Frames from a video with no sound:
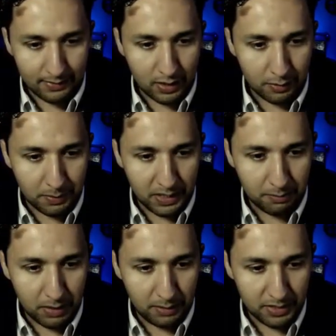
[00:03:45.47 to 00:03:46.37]
that are being
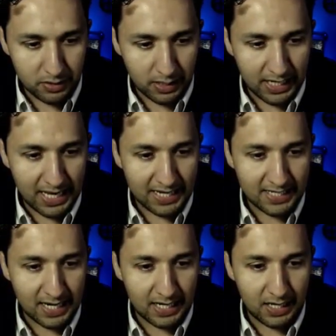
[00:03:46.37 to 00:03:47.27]
published. So I'm gonna X
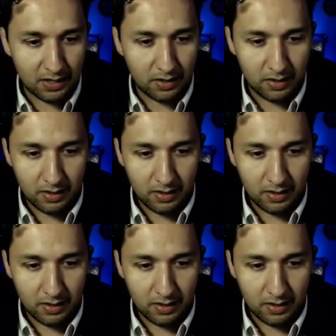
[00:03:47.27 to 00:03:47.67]
out of here.